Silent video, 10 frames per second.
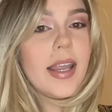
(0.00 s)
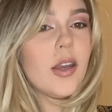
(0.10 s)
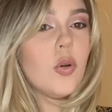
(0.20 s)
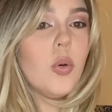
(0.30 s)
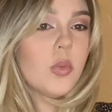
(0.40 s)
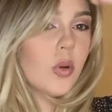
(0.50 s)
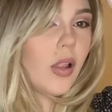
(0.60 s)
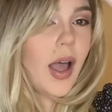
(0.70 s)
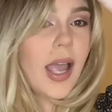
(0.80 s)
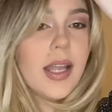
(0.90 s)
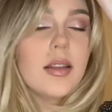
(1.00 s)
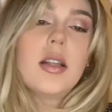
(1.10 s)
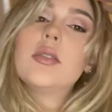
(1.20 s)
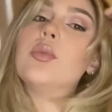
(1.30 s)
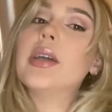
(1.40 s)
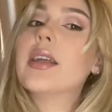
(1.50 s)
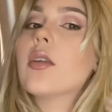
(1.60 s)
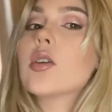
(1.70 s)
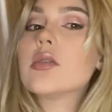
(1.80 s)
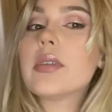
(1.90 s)
in normal light, this wig
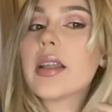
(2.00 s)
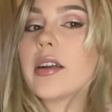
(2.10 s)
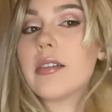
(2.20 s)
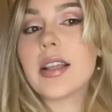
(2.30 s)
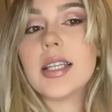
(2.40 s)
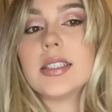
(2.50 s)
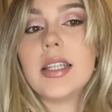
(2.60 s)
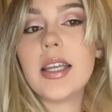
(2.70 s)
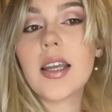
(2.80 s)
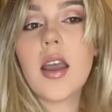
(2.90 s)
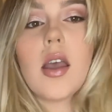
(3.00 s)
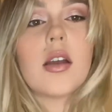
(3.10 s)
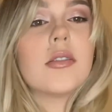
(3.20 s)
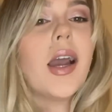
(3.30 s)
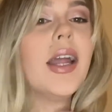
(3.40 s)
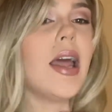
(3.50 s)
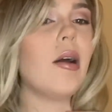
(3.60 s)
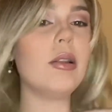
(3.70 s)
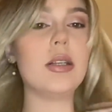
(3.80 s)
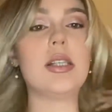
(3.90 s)
looked really realistic. Right
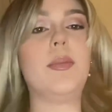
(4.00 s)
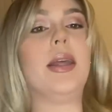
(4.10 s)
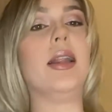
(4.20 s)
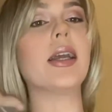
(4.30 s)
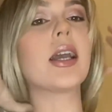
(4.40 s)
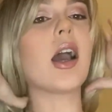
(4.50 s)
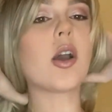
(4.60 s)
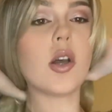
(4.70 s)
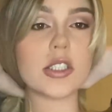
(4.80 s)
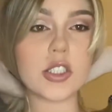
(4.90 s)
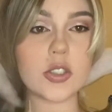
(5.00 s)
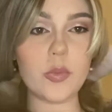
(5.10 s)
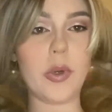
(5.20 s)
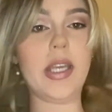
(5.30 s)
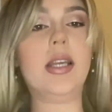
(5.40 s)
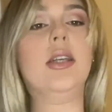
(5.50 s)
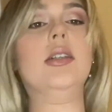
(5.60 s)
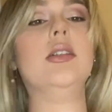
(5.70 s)
now it looks a bit like a costume wig.